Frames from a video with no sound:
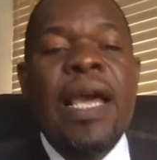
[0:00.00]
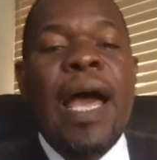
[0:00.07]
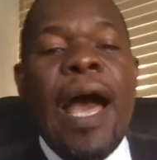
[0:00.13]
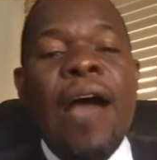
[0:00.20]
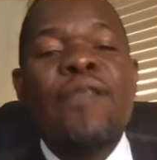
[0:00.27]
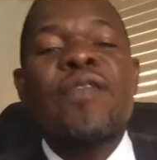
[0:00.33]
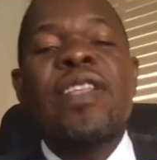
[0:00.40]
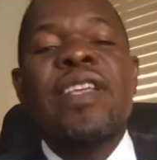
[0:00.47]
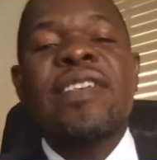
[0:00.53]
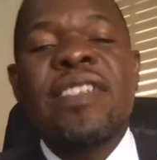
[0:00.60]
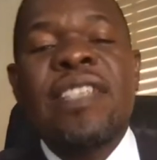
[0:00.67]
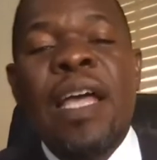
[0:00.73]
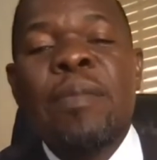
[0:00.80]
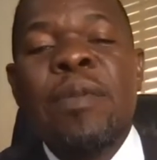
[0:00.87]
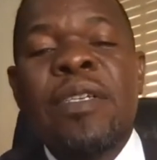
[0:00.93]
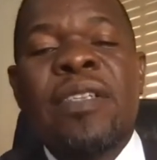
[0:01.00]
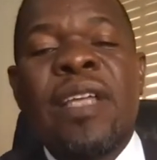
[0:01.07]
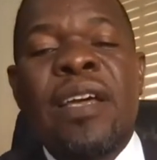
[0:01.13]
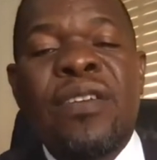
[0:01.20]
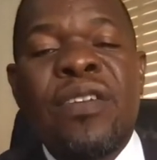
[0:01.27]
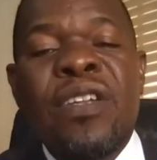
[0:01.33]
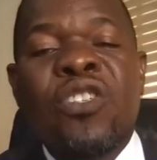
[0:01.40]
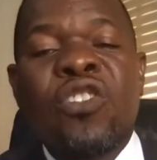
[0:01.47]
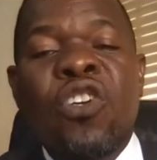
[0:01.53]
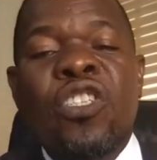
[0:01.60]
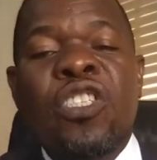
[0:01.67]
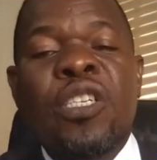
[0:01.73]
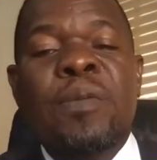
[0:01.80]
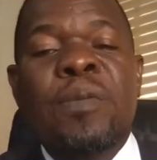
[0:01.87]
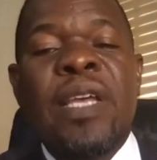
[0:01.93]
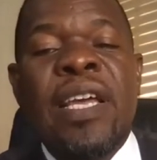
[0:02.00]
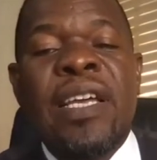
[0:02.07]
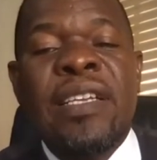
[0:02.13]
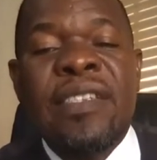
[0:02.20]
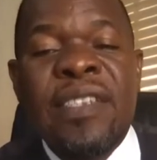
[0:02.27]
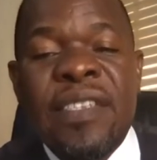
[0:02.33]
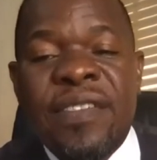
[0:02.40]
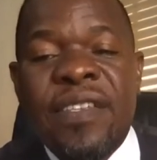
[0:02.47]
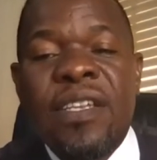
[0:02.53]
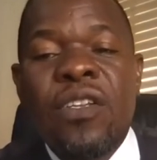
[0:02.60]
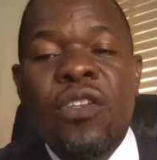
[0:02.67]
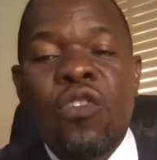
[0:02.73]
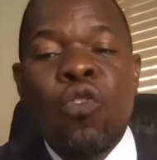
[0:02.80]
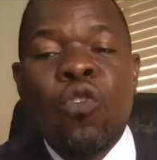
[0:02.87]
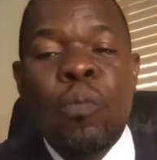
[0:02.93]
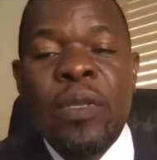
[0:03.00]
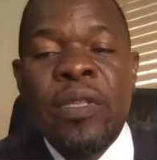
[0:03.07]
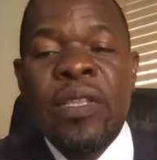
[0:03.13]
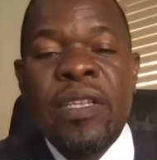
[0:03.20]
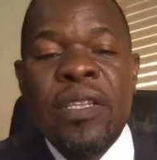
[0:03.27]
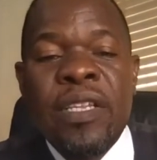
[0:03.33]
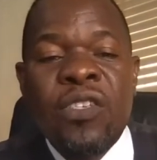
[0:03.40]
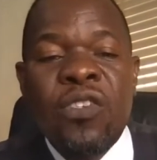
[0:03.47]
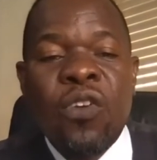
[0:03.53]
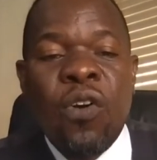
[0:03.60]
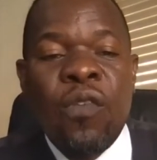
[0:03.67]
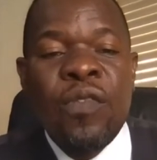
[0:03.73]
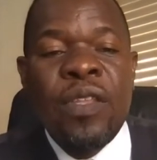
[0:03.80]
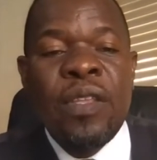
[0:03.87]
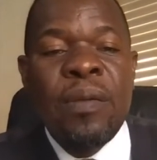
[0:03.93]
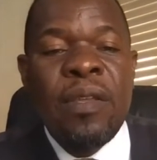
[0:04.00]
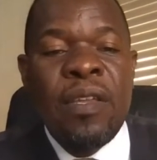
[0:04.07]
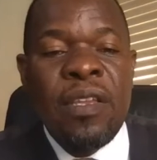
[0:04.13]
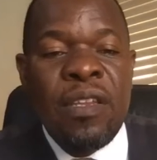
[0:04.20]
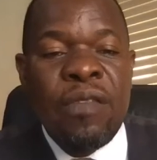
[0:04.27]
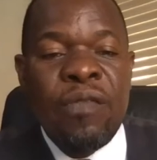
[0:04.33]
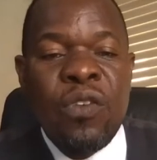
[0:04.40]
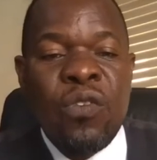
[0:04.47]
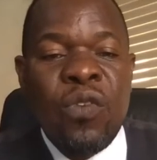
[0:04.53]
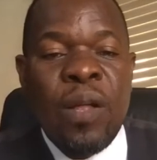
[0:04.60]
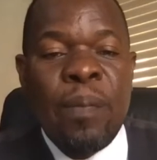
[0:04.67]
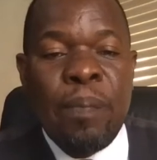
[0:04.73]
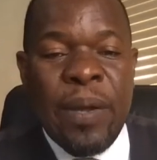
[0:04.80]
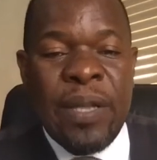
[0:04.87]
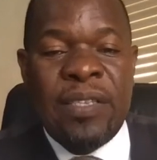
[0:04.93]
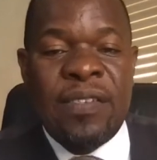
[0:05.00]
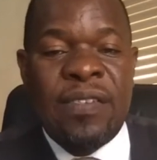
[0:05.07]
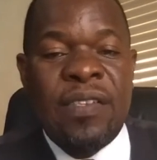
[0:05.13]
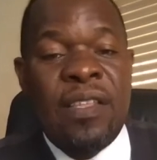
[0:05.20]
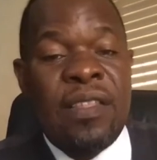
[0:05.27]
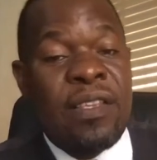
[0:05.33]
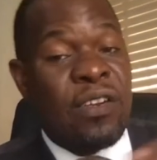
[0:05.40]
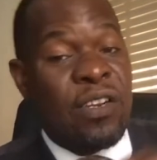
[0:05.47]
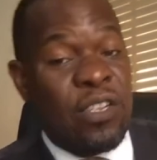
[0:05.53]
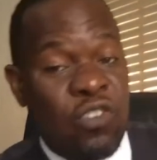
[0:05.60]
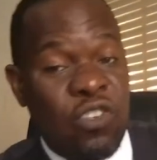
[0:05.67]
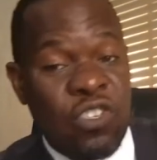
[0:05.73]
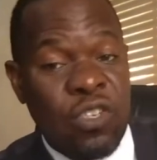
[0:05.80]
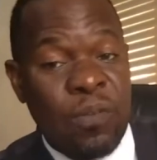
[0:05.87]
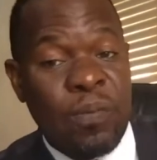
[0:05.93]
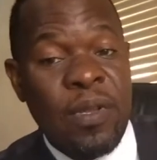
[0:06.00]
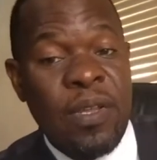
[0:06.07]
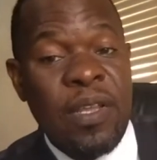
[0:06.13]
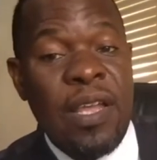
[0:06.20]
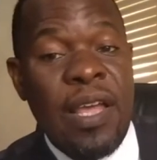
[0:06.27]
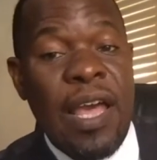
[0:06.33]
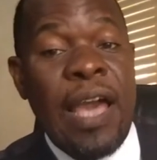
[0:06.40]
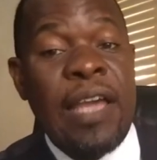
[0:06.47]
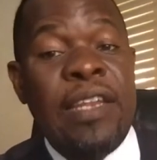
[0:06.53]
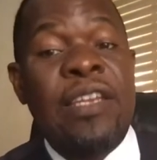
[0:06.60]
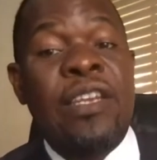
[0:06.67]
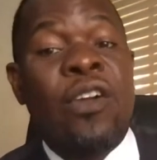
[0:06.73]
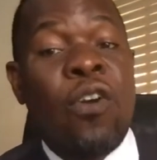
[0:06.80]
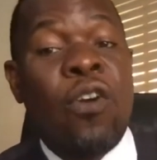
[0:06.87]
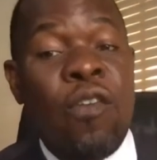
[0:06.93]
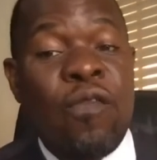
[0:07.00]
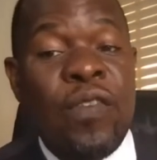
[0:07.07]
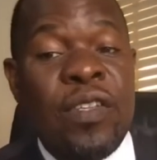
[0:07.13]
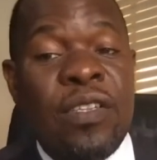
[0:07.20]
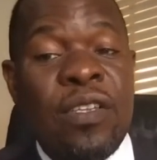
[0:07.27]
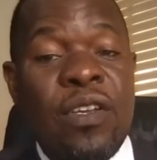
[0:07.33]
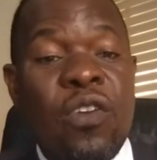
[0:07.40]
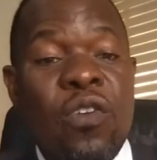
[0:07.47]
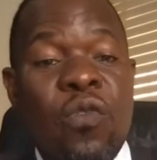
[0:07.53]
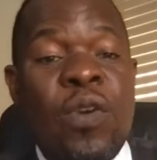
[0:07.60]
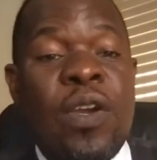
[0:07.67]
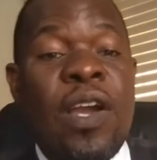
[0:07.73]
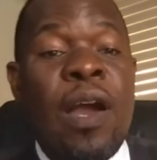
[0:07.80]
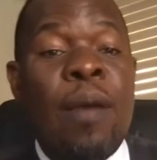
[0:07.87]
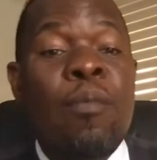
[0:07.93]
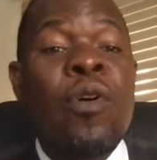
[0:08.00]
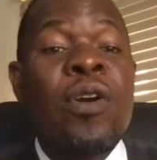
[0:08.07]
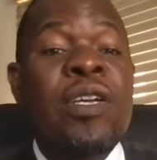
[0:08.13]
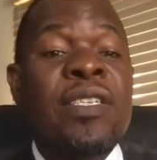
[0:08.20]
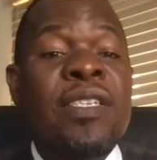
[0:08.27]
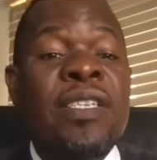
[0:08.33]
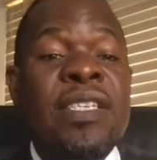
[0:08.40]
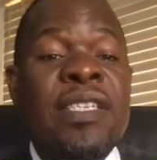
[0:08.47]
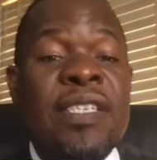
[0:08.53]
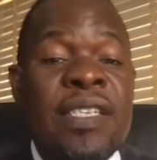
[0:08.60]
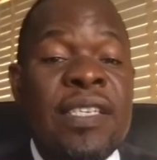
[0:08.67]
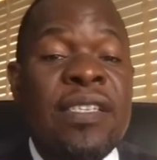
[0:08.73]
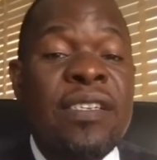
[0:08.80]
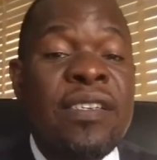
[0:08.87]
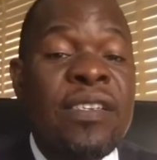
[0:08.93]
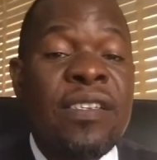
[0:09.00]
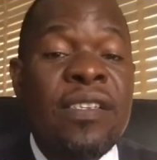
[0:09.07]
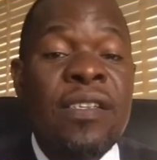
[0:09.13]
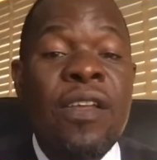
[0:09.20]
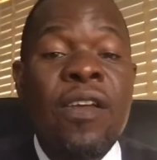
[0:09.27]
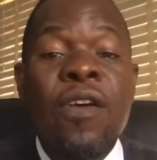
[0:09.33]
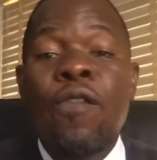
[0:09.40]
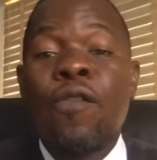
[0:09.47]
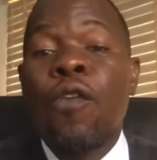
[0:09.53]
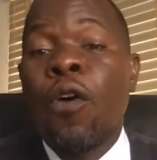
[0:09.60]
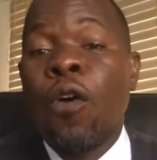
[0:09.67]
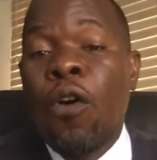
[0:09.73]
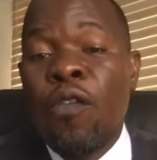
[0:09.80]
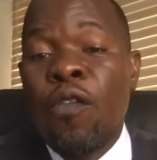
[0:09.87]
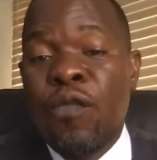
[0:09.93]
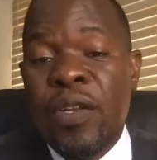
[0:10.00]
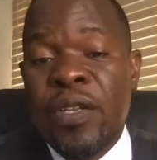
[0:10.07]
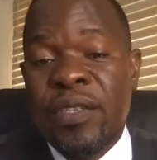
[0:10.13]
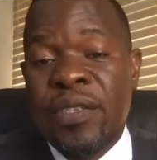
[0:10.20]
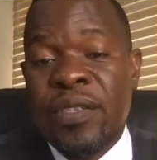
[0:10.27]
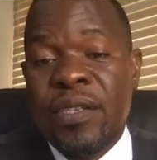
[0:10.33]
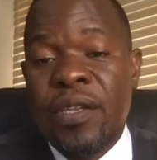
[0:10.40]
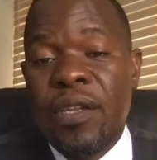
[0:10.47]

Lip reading: Having established that relationships exist to meet the needs of the individual parties in the relationship and in the conflict, we can more easily see the reason for conflict.